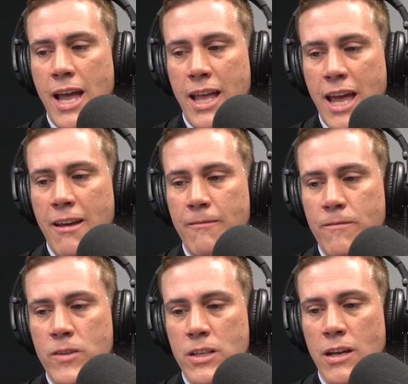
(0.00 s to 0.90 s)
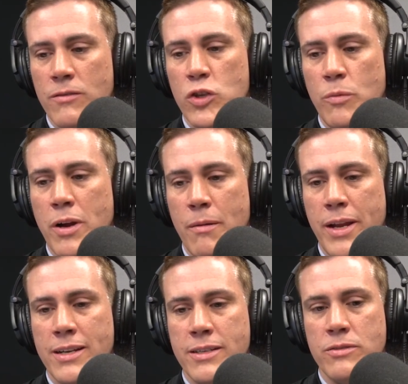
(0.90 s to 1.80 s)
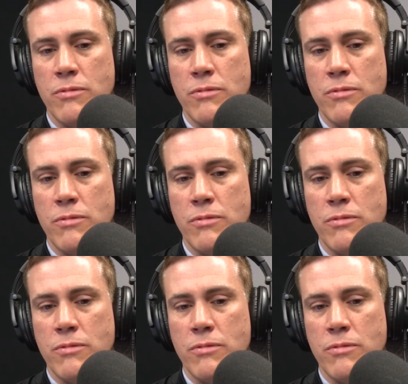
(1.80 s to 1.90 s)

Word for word: gave uh, two paramedics as a